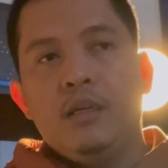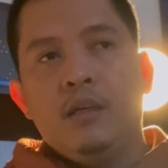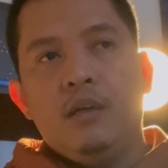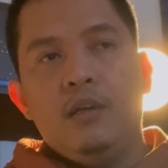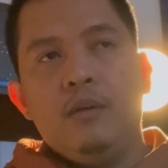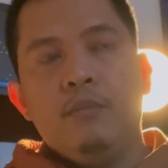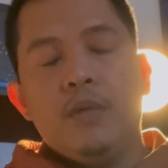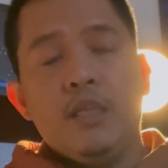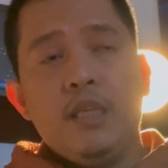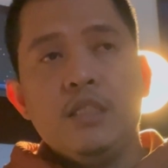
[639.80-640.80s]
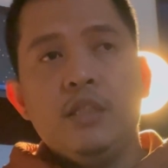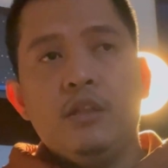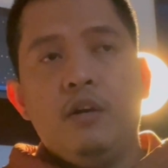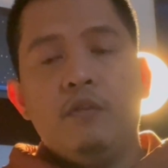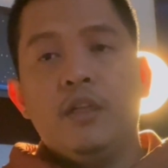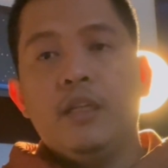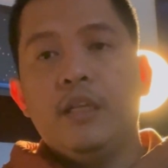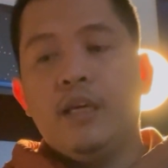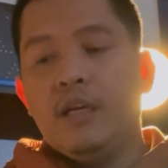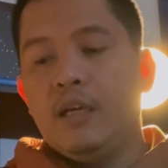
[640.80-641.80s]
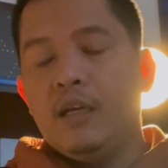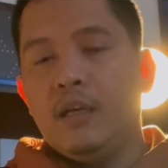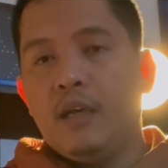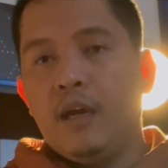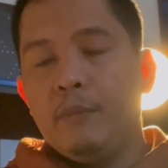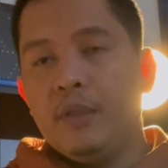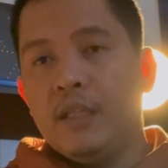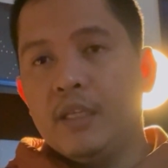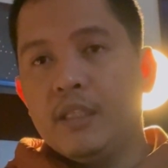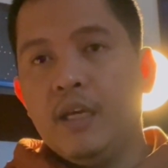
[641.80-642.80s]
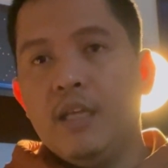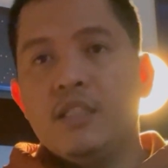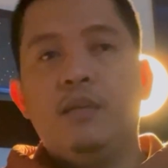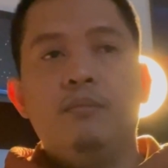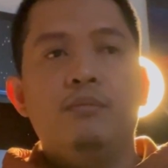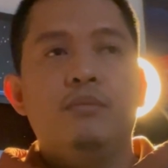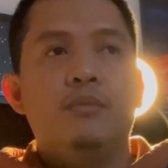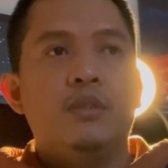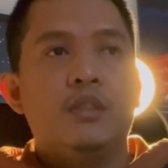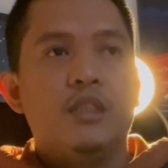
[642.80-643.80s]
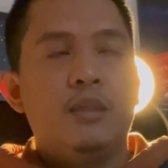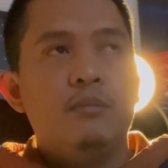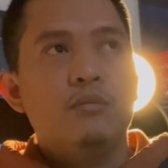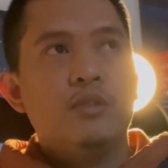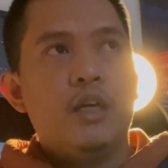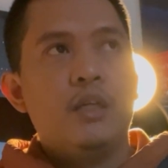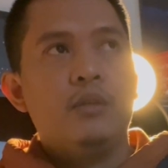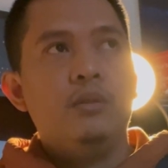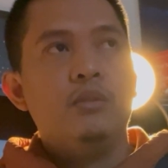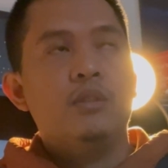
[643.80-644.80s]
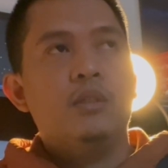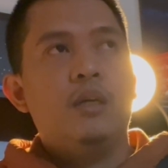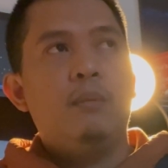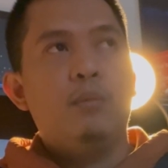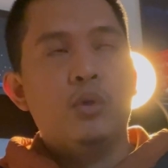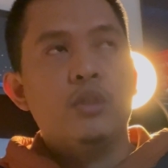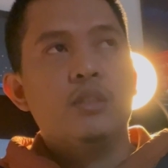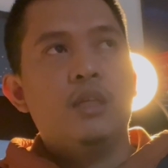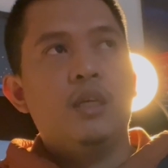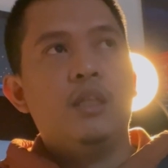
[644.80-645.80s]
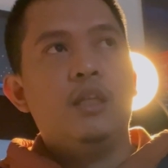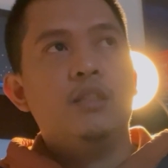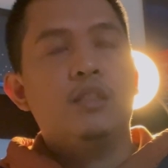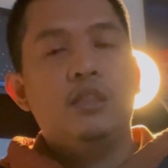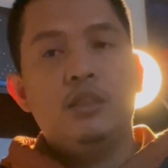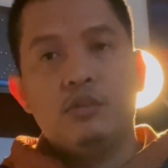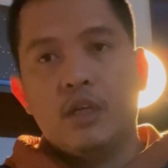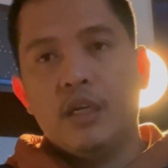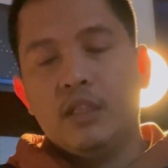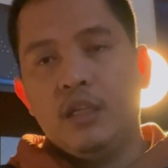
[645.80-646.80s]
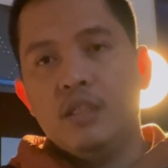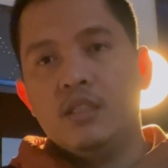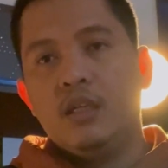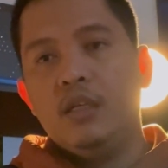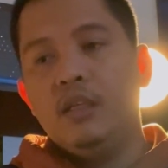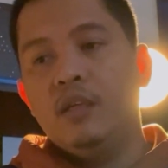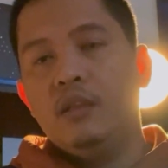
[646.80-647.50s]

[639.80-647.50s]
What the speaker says: It doesn't often happen like that. Some cycles aborts and then dry in the inside.